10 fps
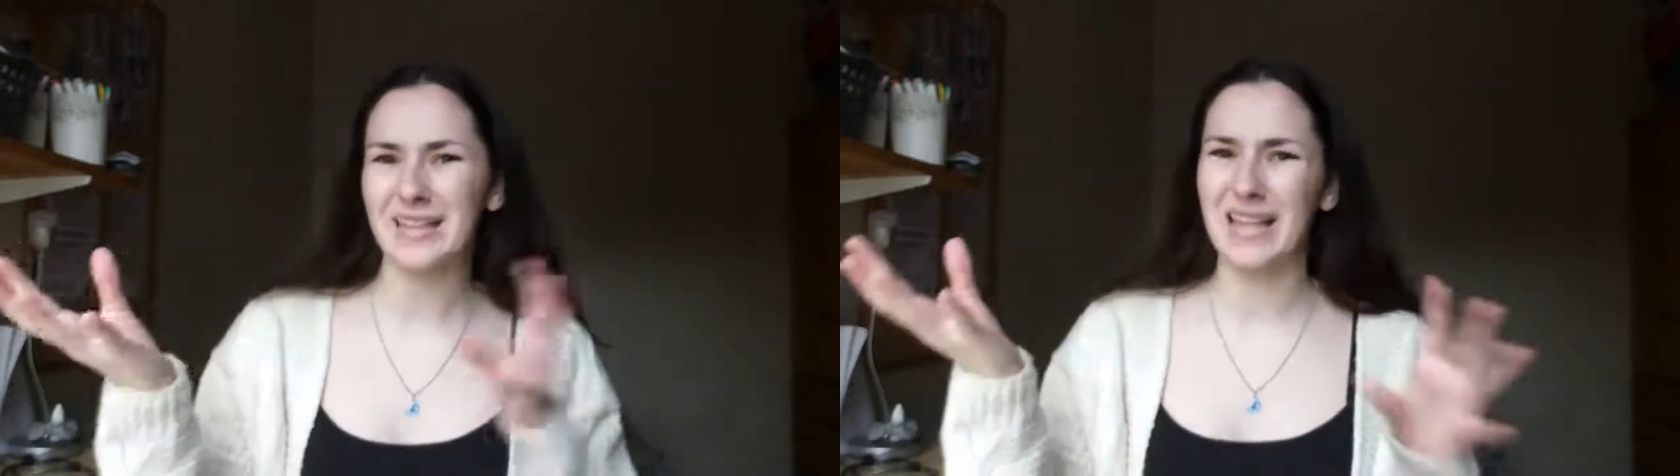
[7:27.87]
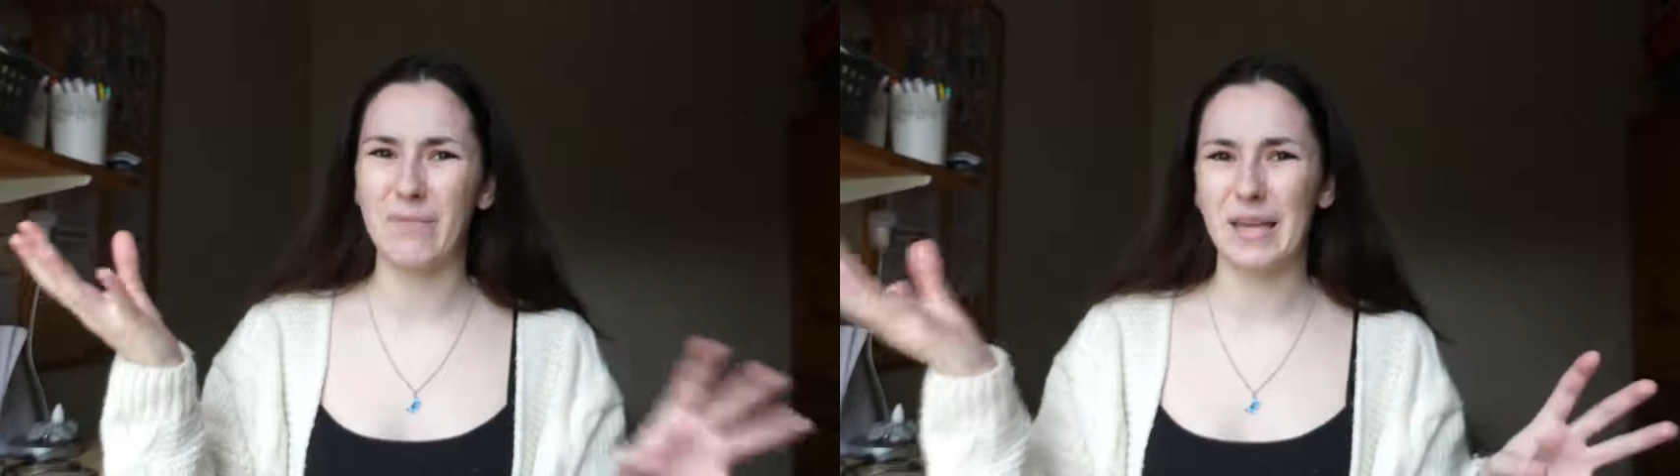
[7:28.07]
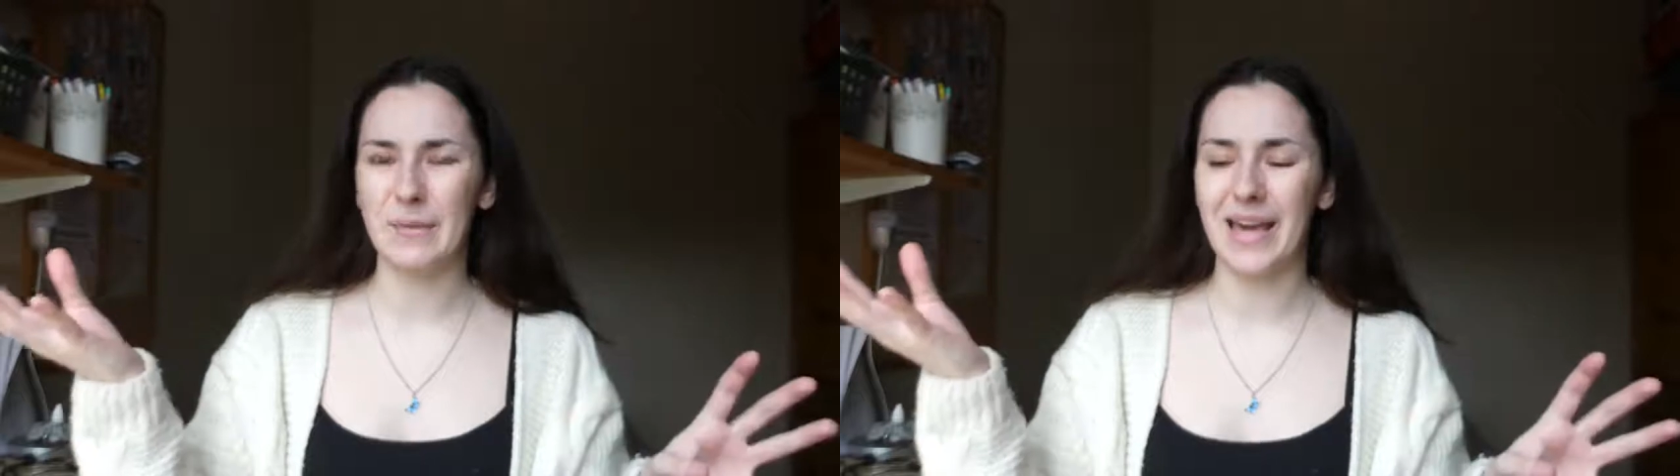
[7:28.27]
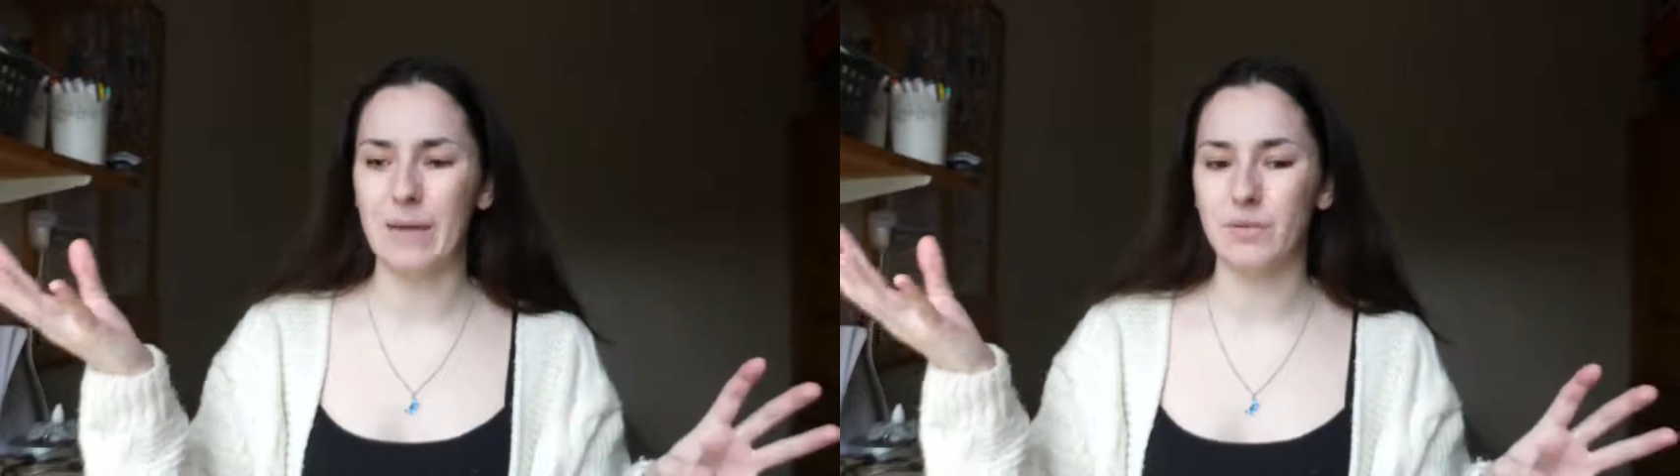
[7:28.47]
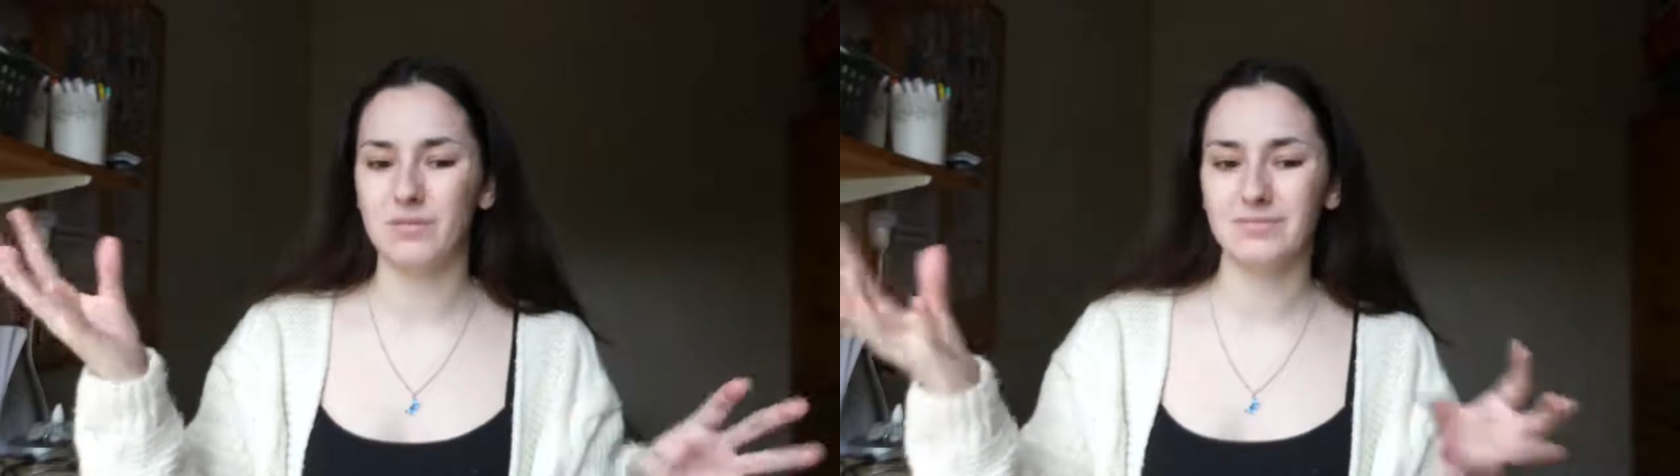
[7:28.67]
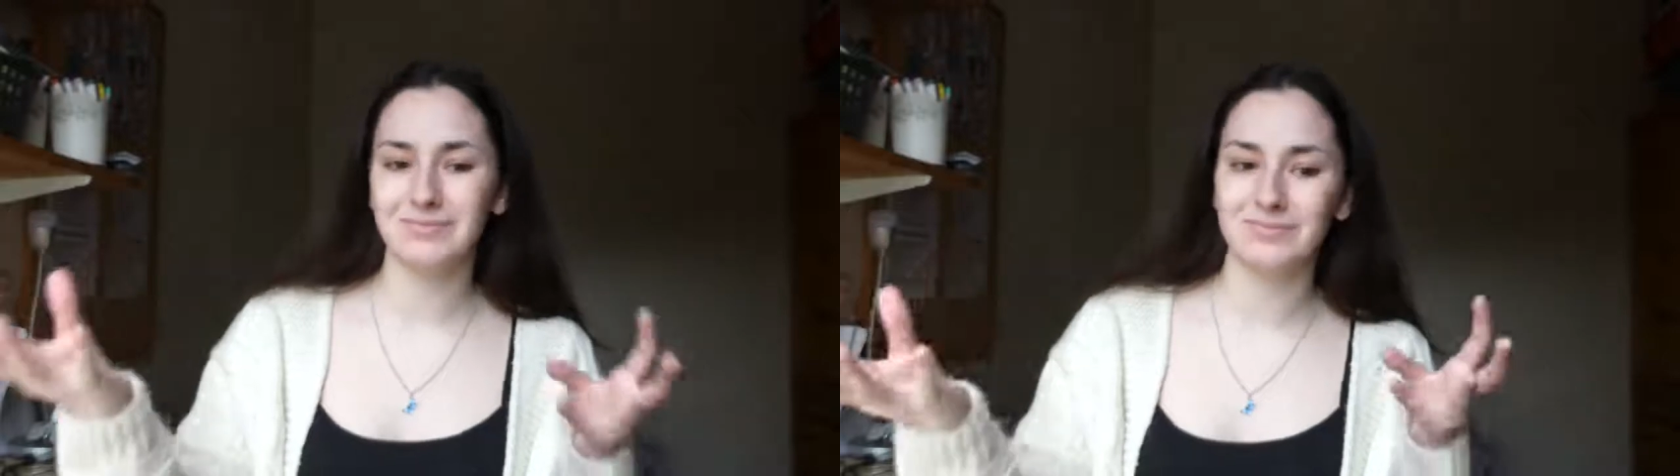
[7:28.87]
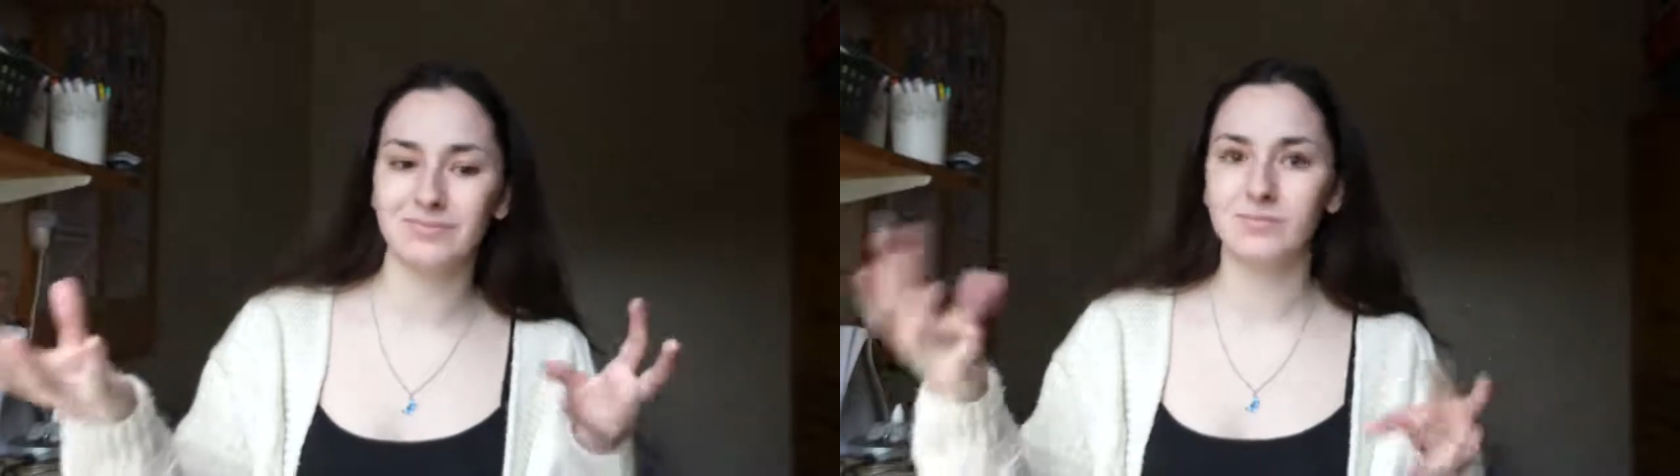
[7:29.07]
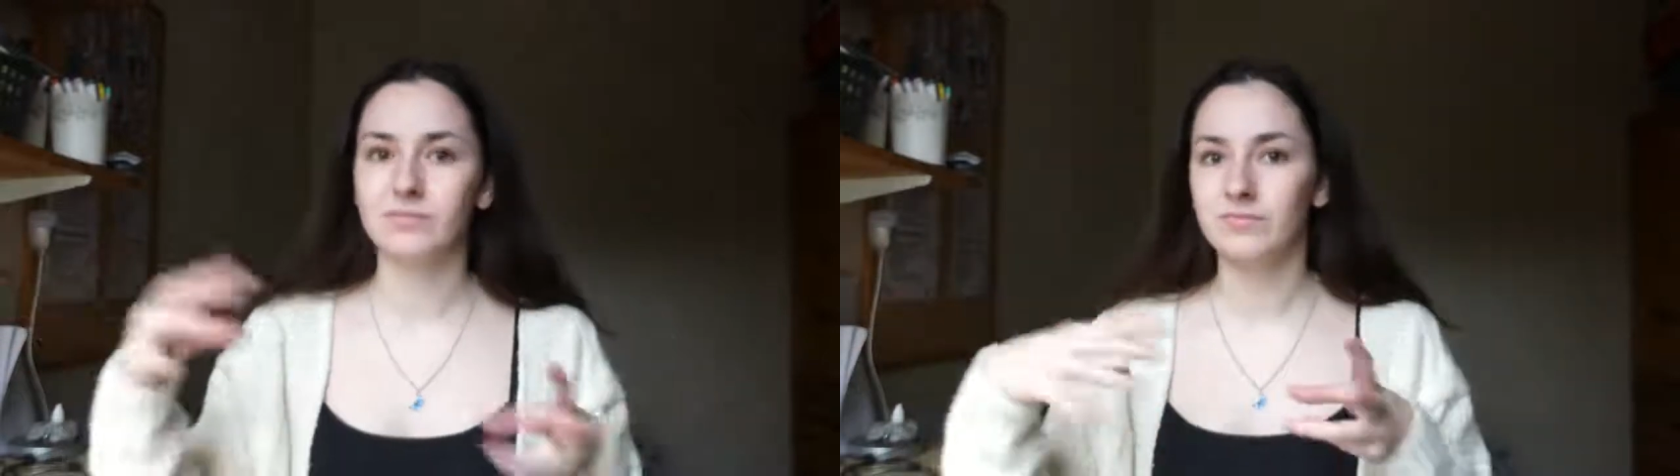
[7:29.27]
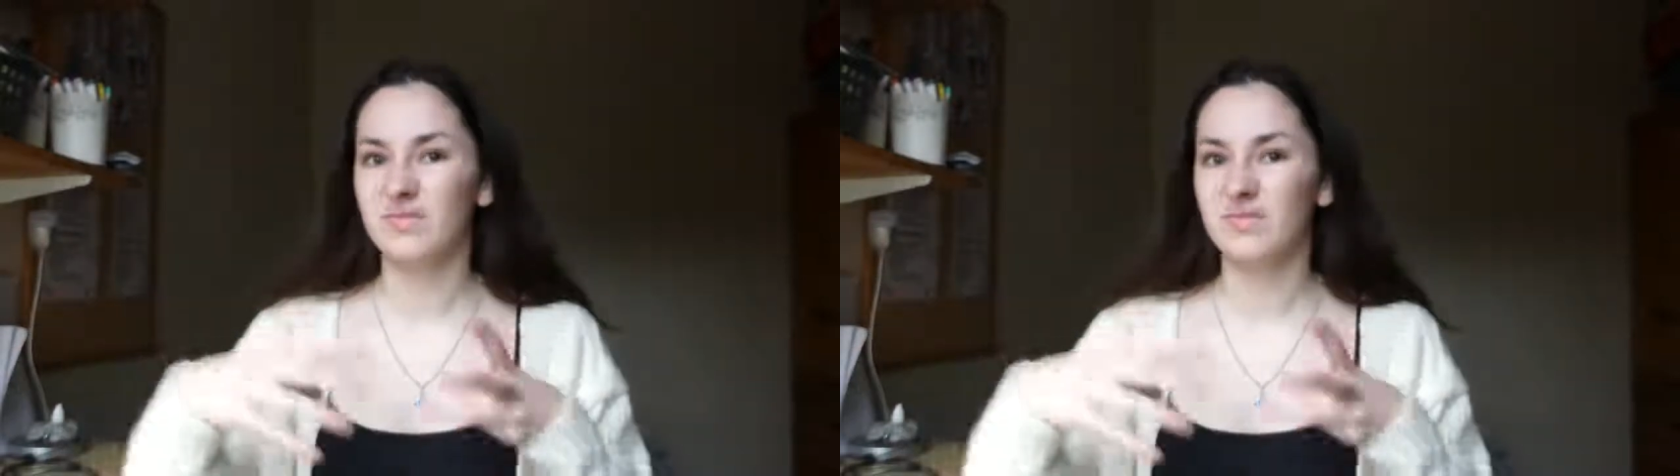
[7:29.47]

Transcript: does that maybe happen?